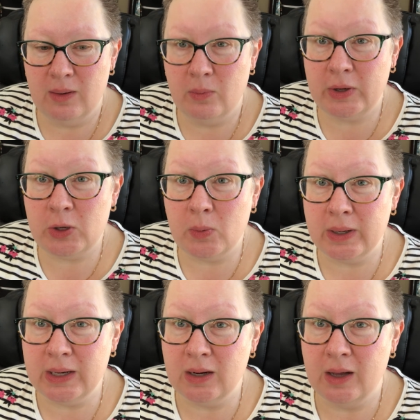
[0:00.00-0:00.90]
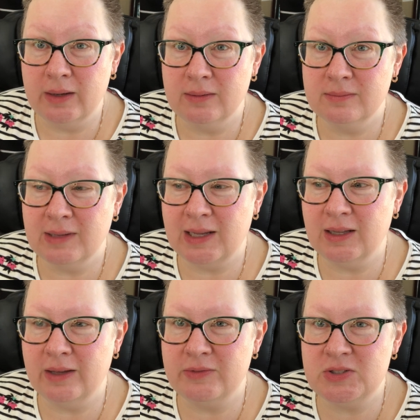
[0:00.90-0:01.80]
What are you working on? I'd
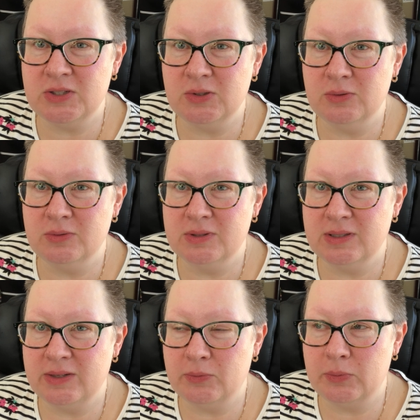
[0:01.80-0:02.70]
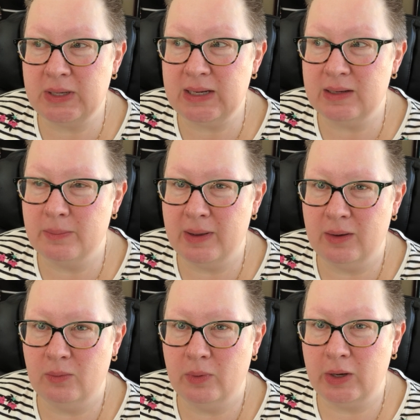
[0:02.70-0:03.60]
love to read
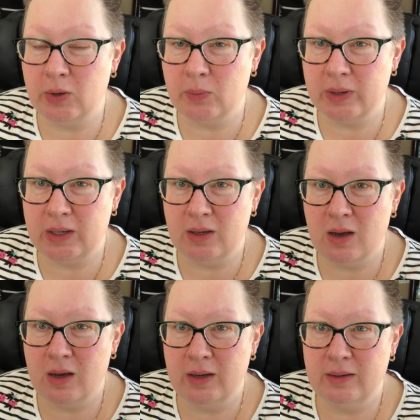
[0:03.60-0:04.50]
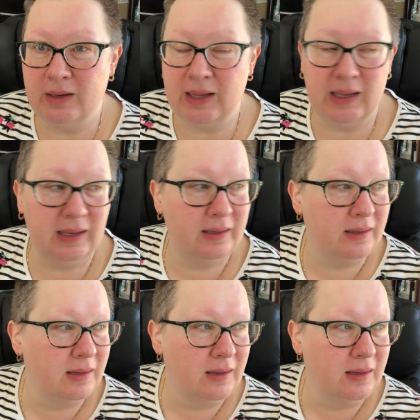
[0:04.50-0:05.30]
about what you're working on, and